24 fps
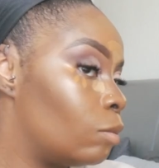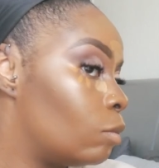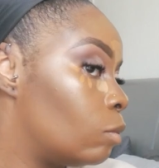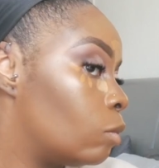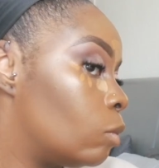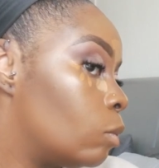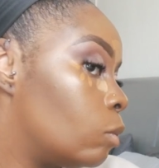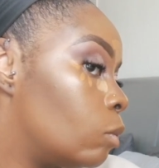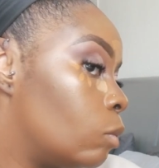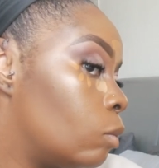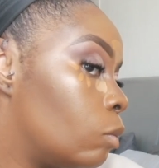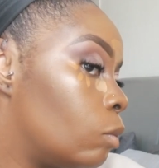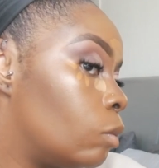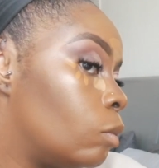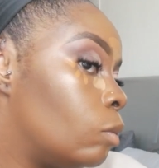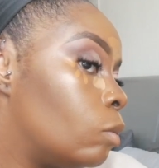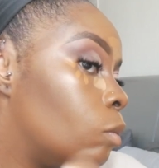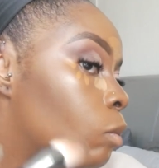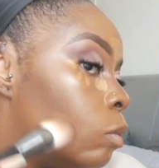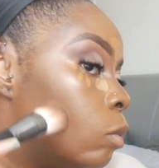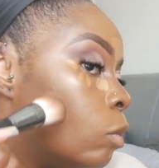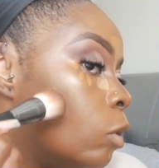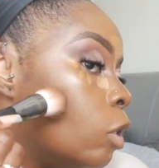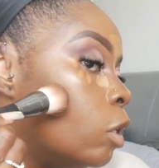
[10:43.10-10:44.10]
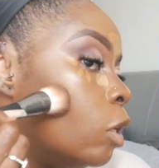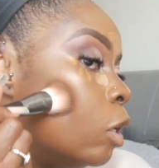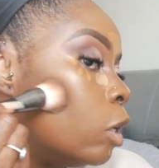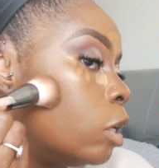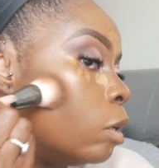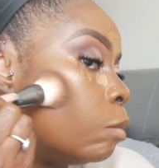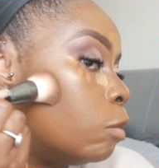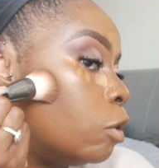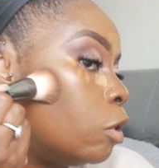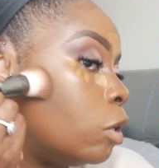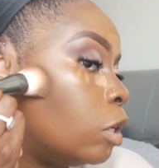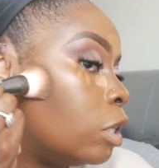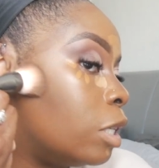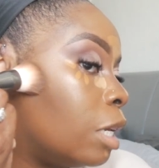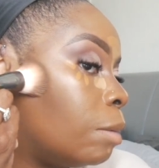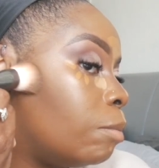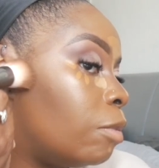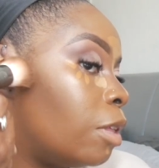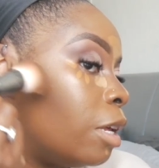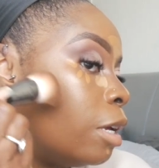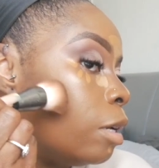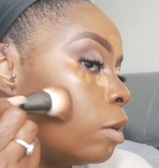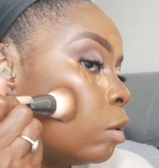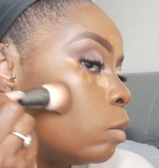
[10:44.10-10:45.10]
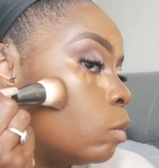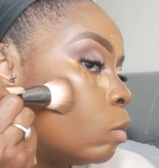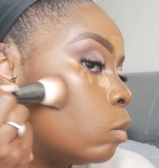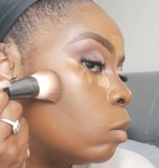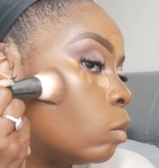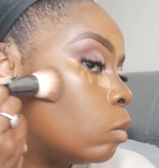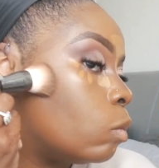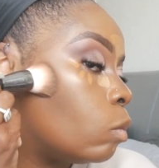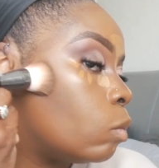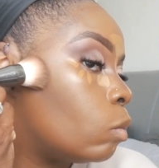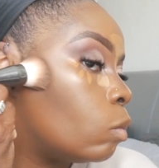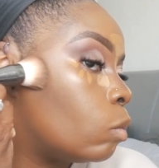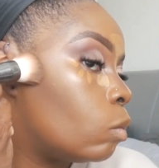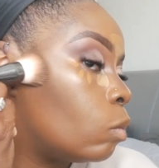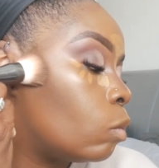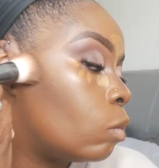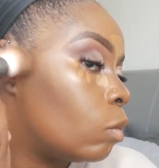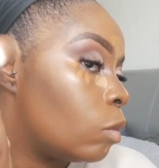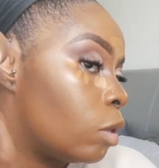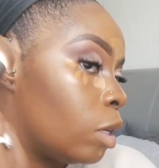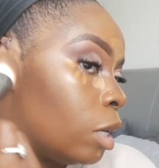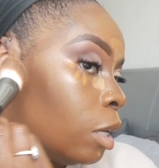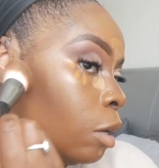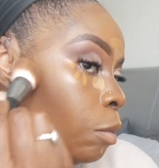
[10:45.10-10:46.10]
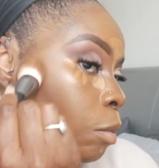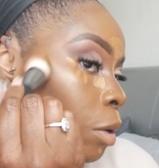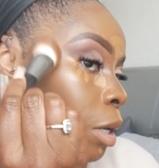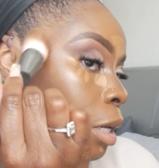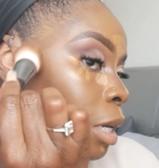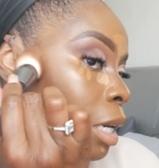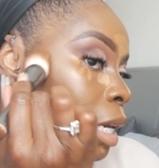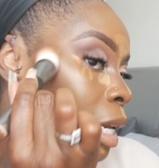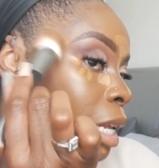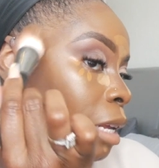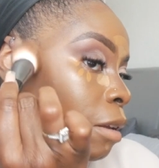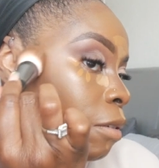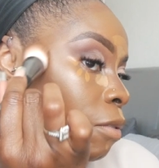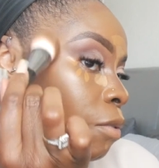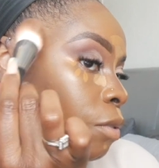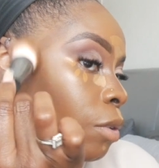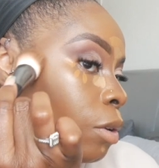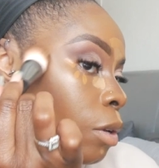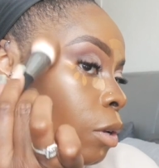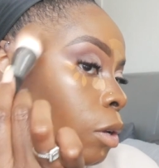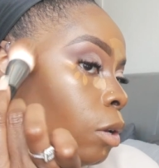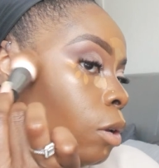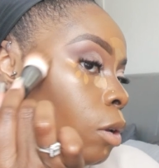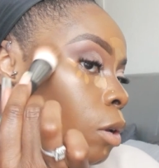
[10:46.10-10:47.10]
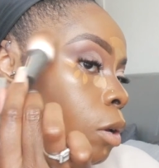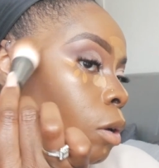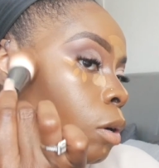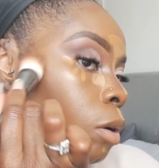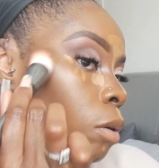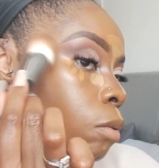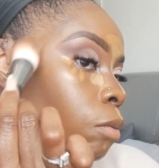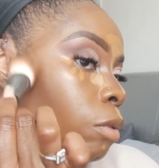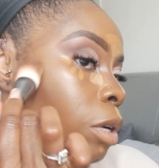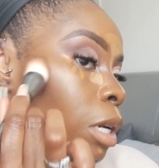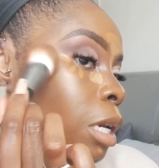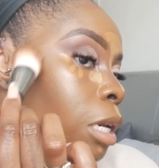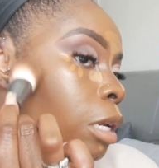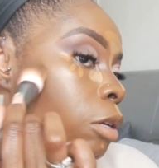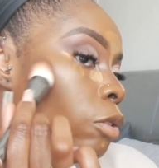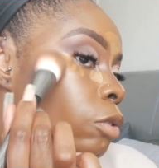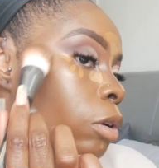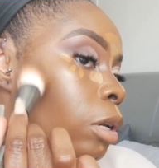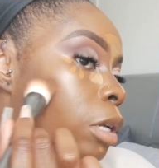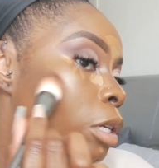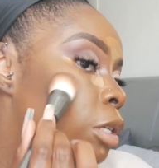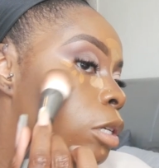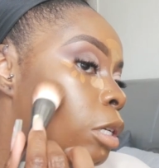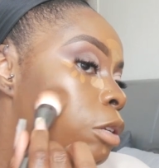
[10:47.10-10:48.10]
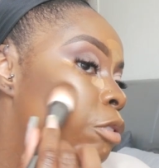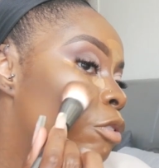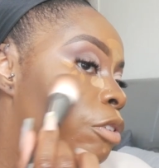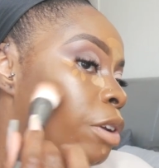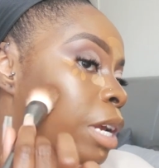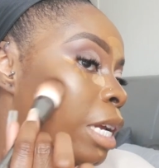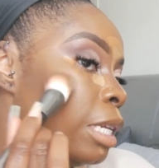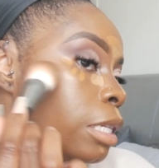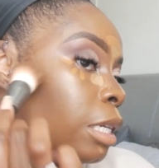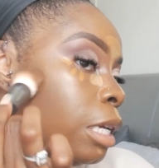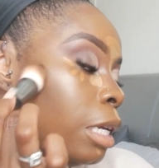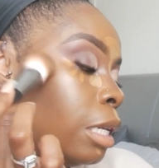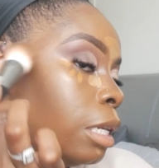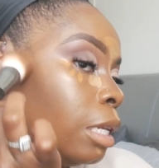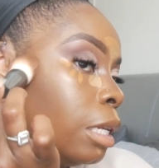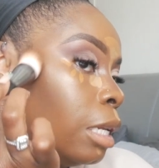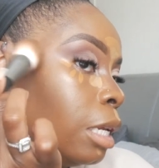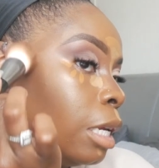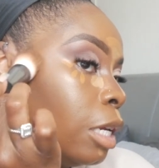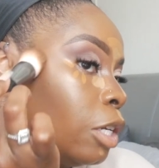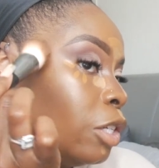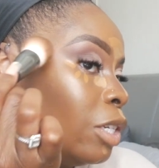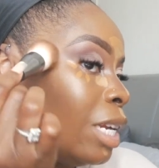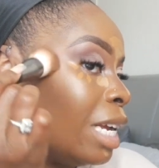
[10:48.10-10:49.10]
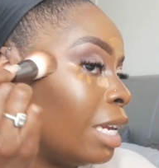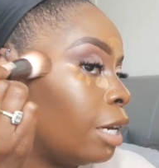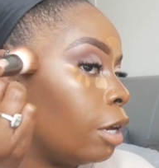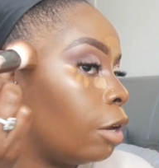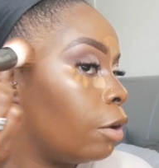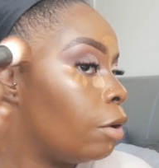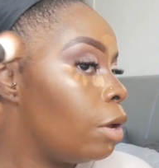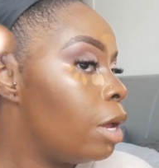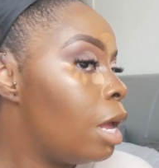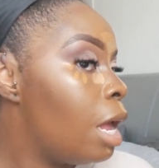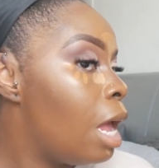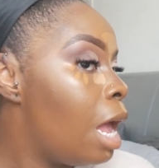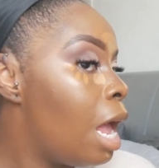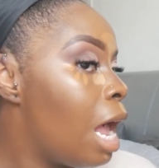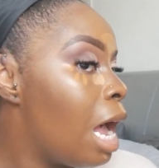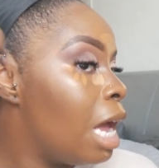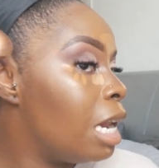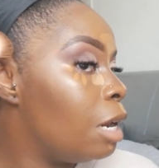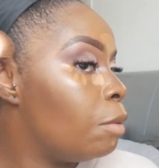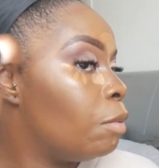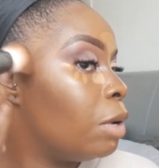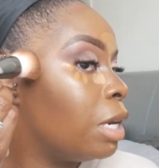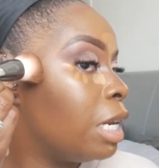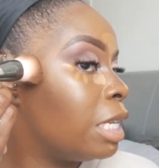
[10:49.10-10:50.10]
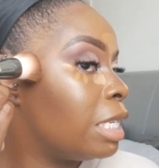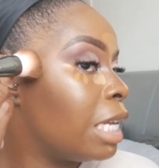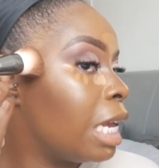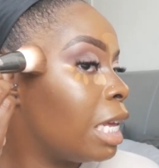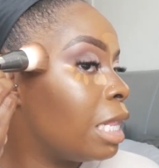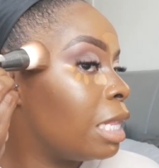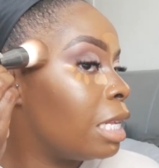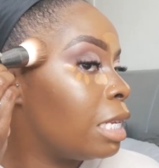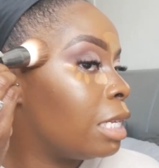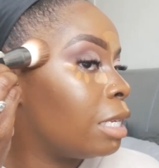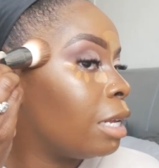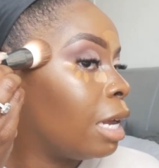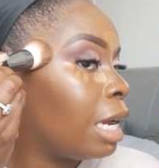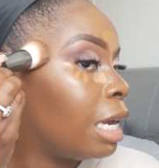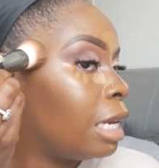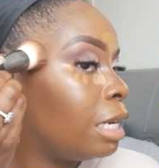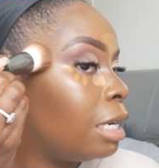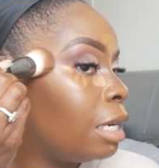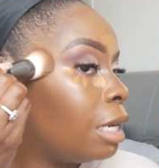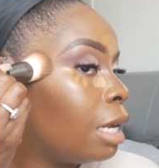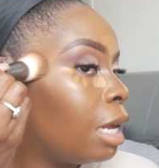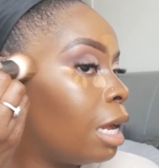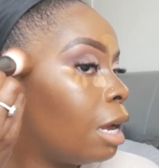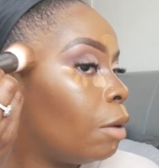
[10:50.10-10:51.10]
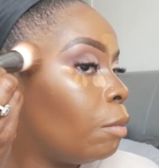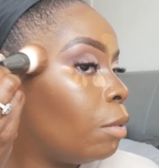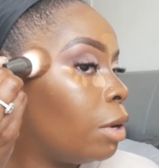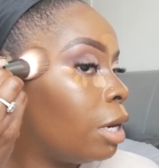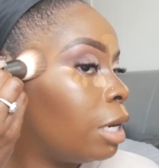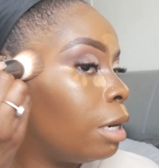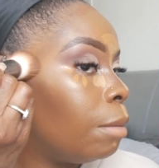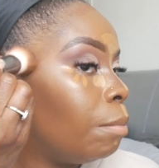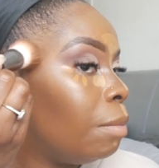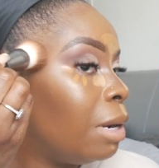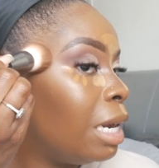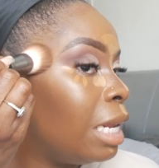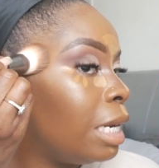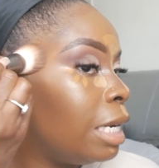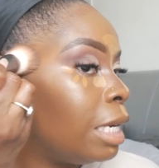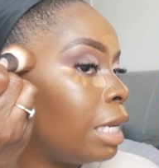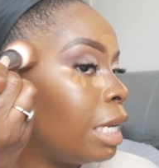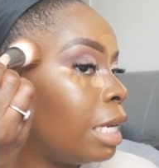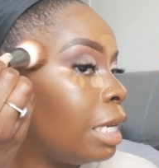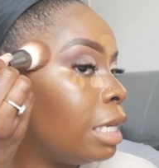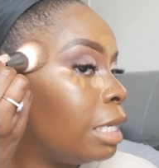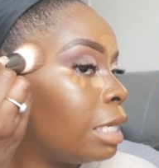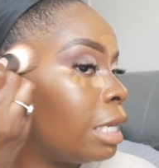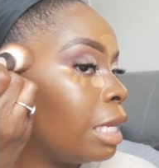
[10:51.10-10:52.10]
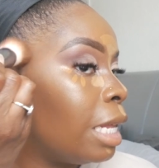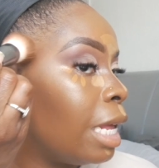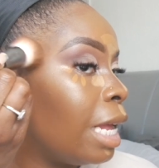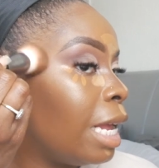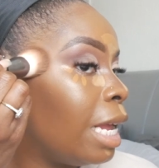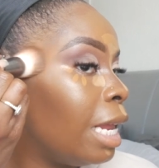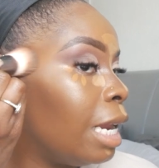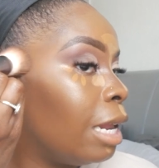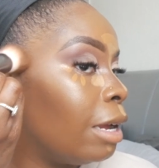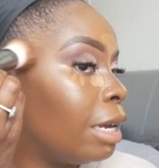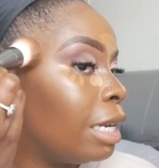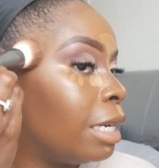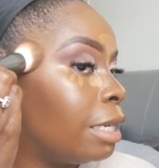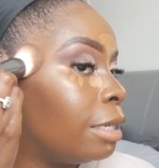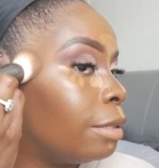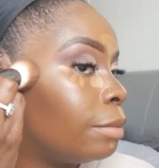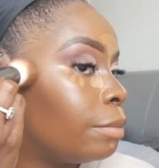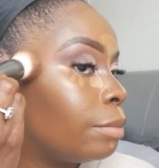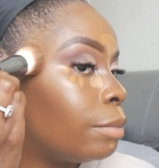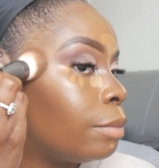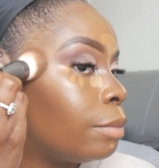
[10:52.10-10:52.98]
I'm going to do the same thing, and then we're going to lift. We're literally just creating a shadow. And then we're going to take this side and we're going to blend it into the hairline.